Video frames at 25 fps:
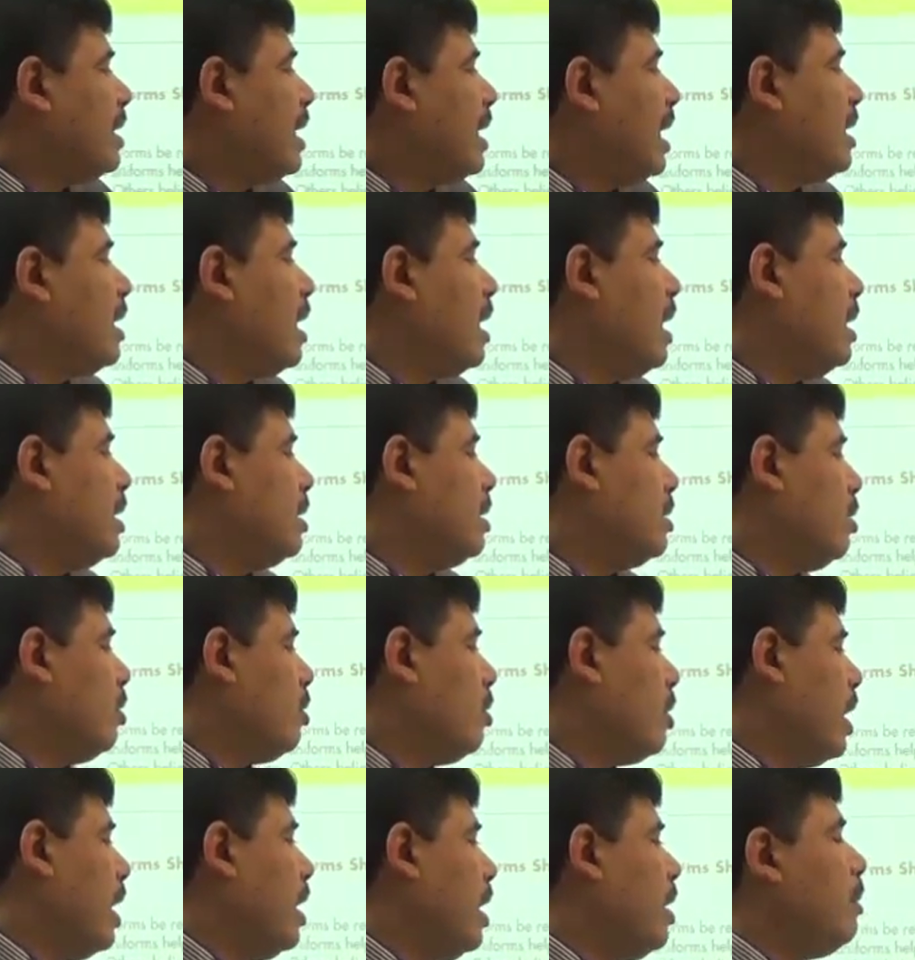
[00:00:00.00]
Then state
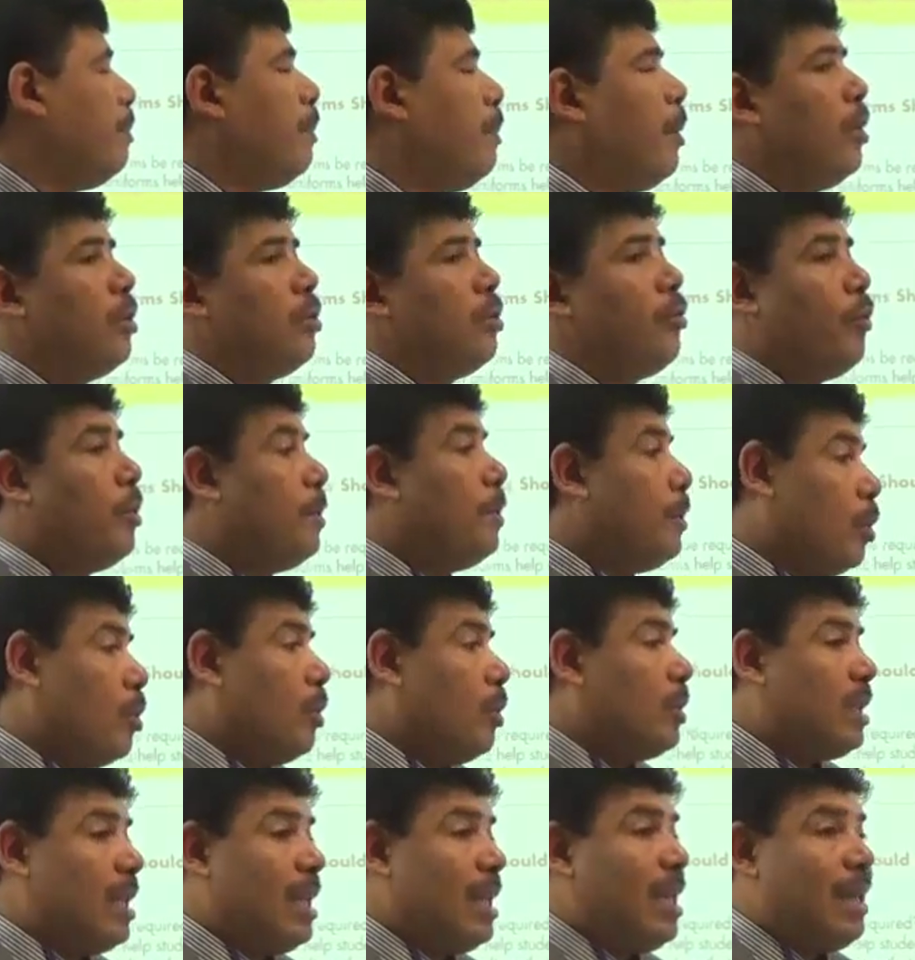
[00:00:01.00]
his or her point of
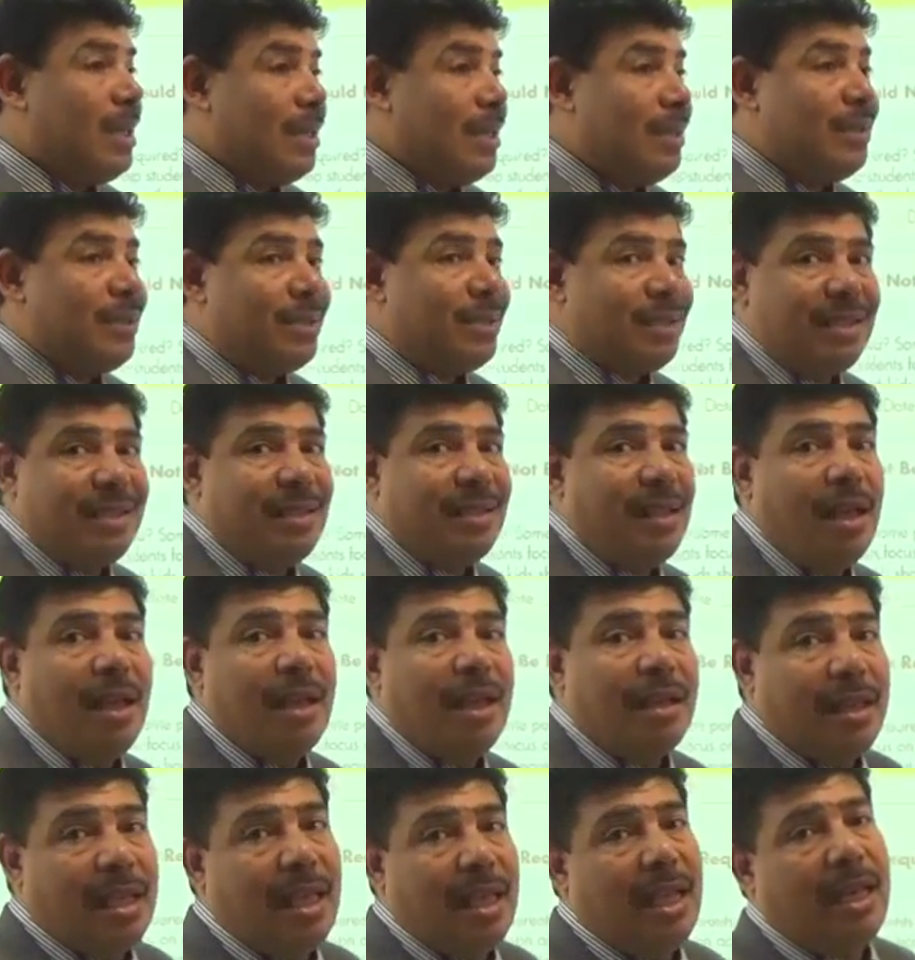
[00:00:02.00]
view, because he is
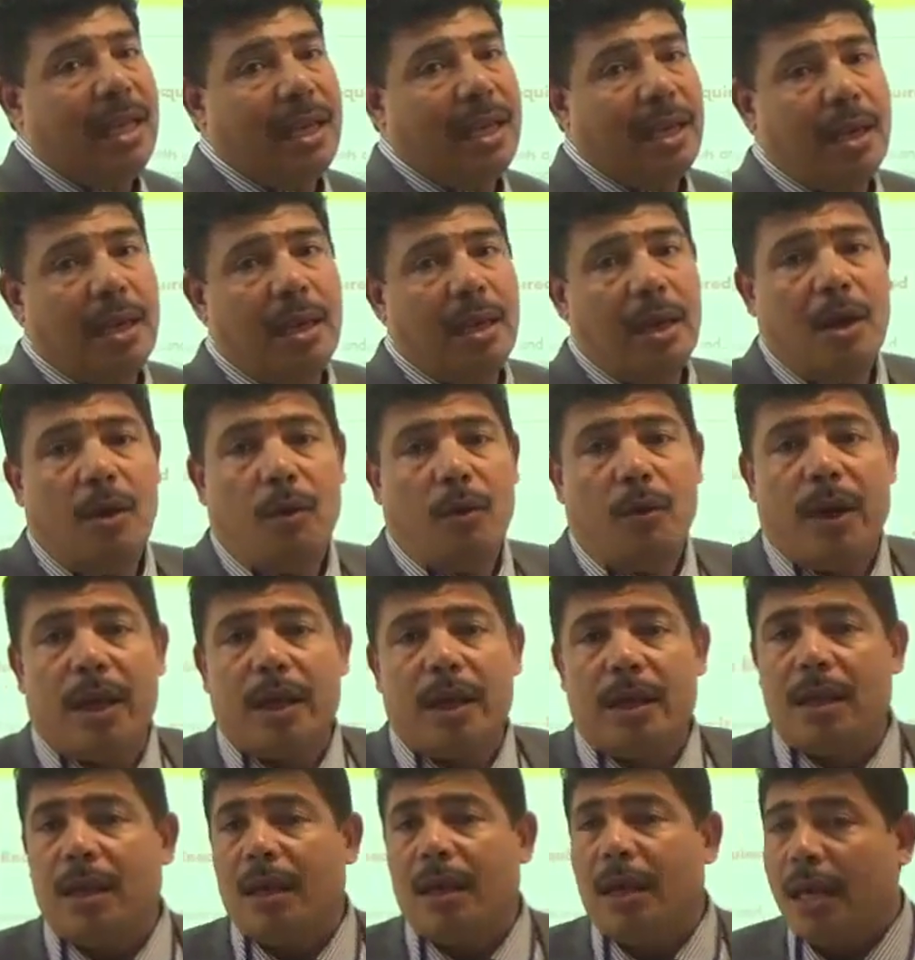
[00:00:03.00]

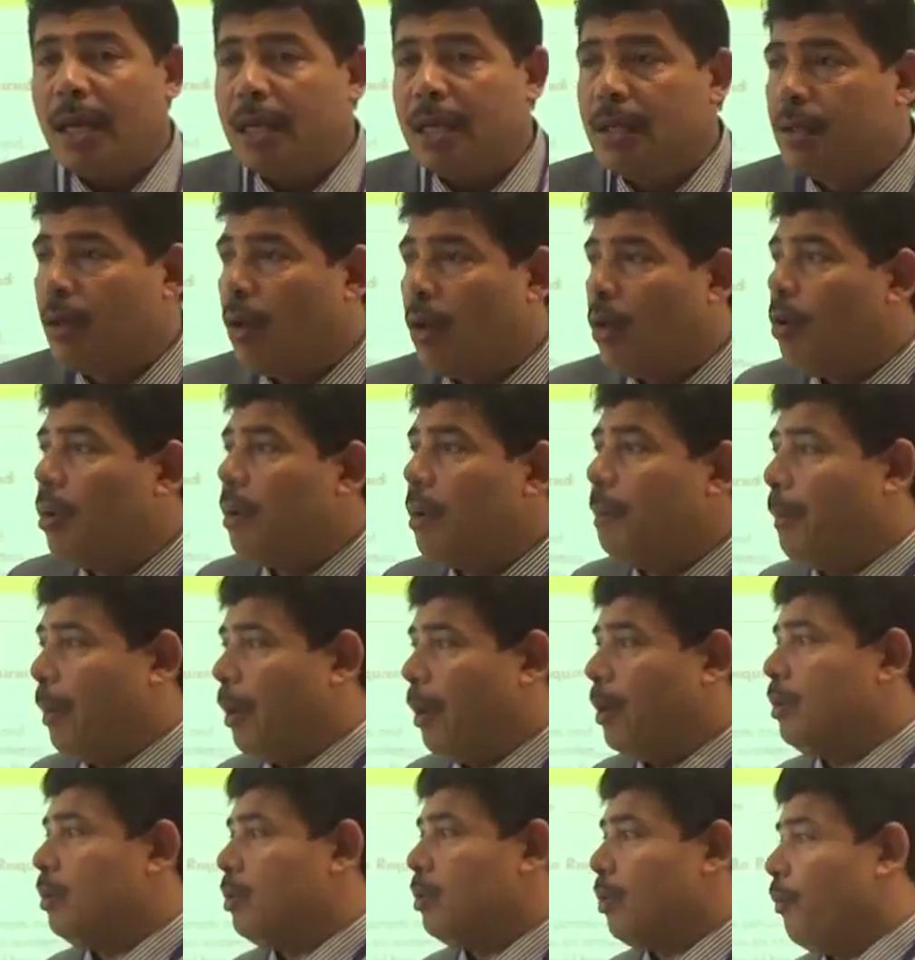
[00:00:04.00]
dealing with his
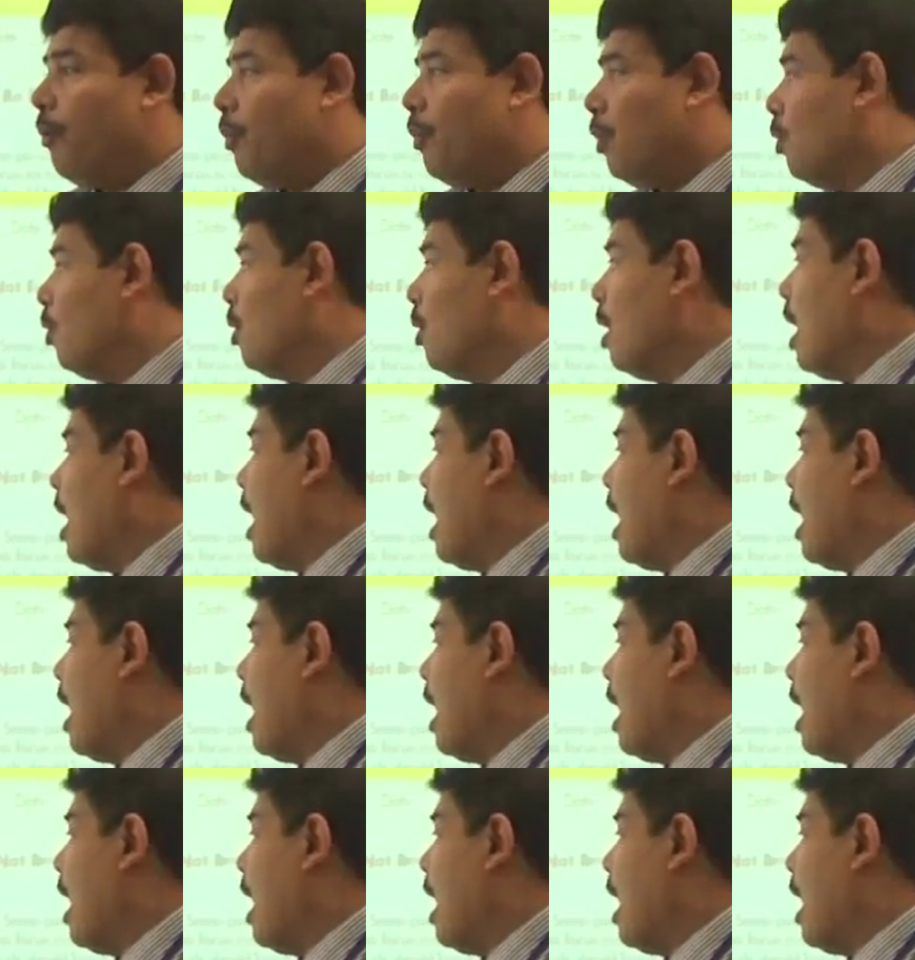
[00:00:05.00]
own point of